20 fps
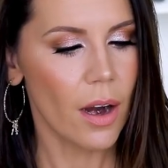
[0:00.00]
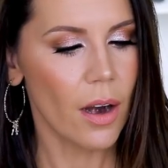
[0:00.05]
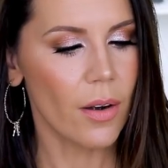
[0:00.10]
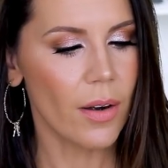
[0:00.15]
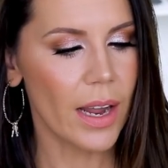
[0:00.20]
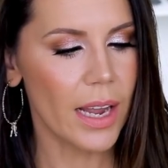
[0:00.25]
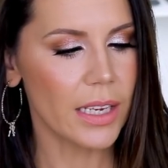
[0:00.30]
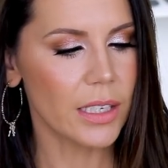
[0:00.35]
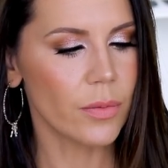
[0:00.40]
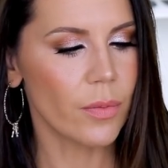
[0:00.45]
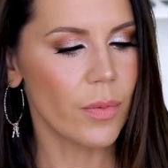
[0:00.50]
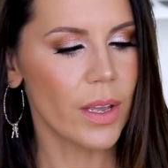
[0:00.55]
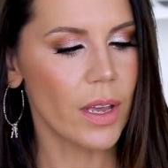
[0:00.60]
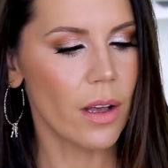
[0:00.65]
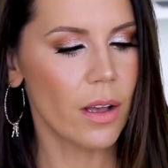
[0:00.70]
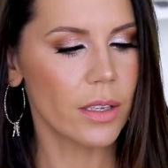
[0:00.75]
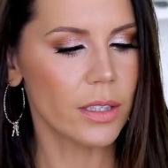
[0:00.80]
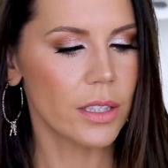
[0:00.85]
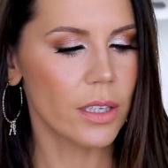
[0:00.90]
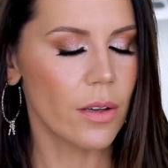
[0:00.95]
All right, we
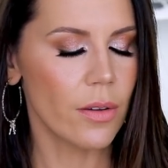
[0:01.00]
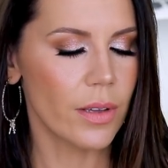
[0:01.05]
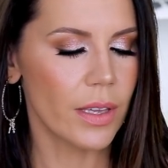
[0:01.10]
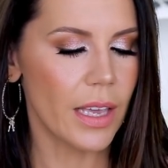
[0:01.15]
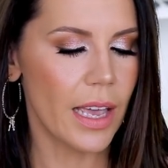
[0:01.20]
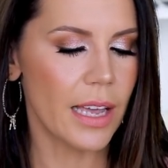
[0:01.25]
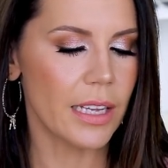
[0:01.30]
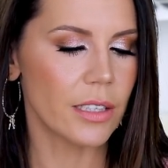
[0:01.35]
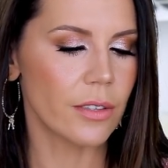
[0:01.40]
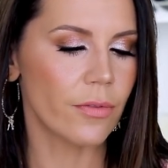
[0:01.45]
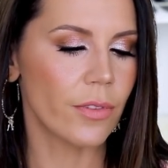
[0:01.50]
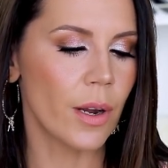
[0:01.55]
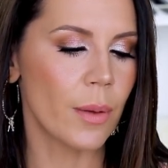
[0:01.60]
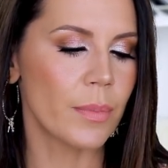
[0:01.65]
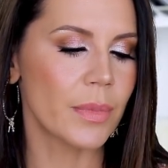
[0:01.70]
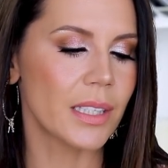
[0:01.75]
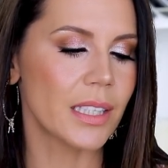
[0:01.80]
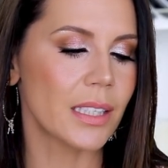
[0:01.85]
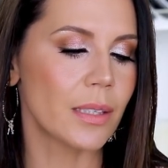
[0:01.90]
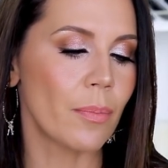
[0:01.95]
also get
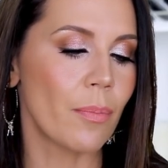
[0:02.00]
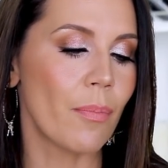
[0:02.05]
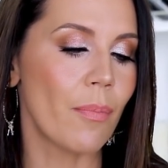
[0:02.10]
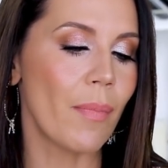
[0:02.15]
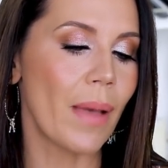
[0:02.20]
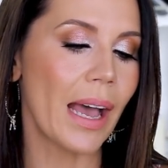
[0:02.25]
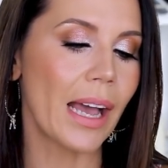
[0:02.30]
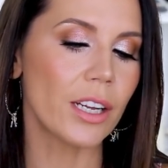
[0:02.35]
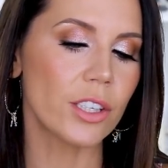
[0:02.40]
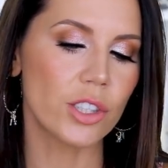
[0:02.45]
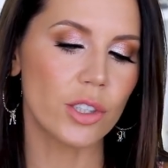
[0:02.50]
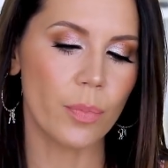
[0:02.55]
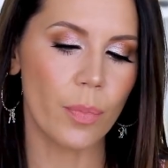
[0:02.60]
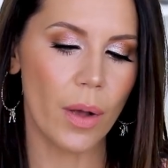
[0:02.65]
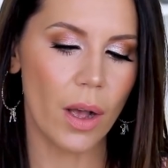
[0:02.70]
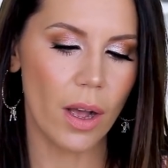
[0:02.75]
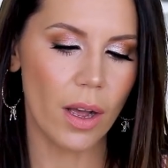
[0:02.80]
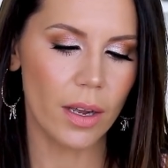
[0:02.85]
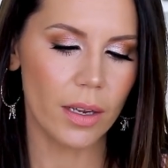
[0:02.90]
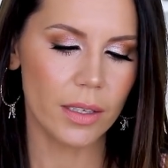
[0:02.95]
from
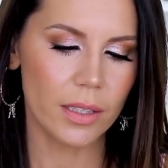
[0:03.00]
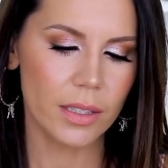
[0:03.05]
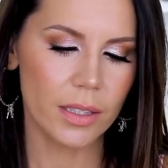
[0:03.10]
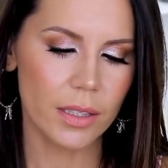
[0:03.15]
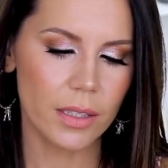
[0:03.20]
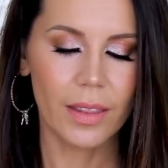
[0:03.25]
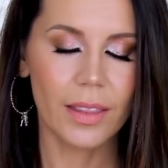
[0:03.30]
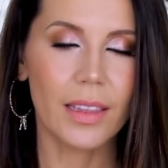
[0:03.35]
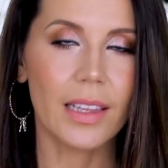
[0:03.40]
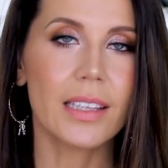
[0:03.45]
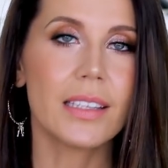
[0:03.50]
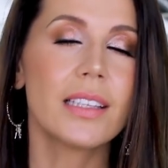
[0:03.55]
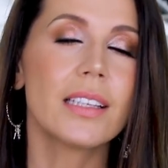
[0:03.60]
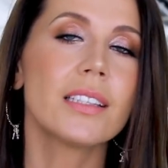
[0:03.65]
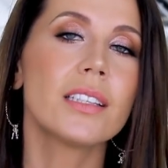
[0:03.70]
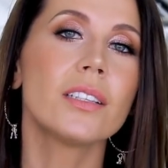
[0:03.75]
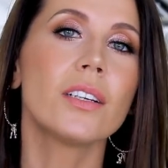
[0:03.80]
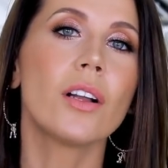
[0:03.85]
Smashbox. This is